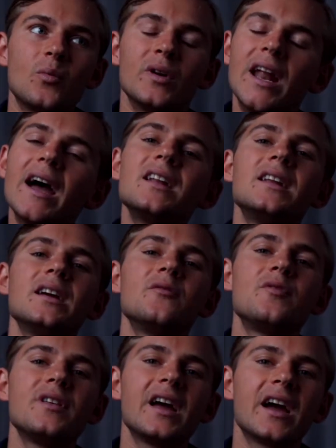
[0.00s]
When I
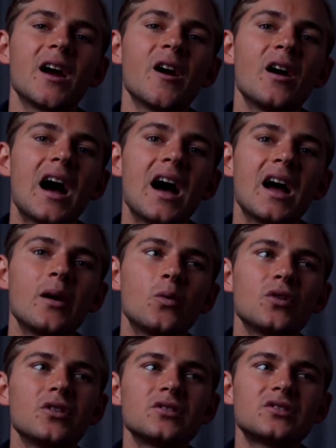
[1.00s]
lived there, I
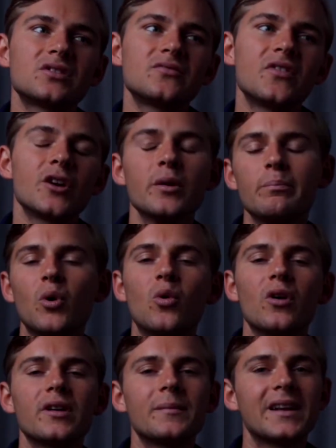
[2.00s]
was very
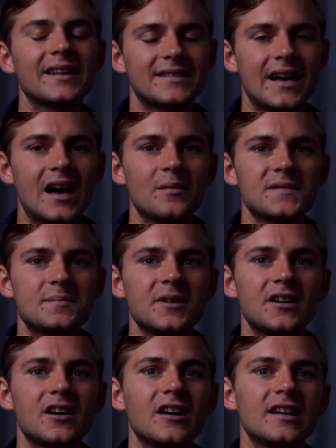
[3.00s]
bored many times
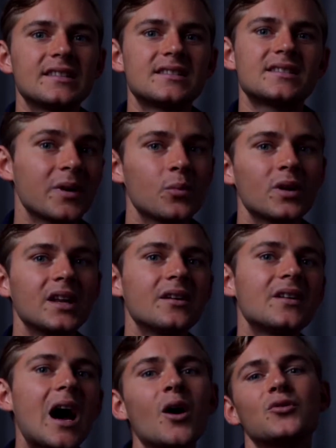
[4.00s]
because we
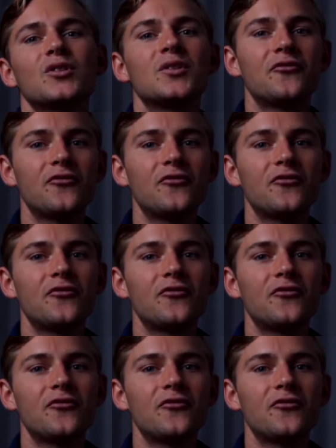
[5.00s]
lived out on a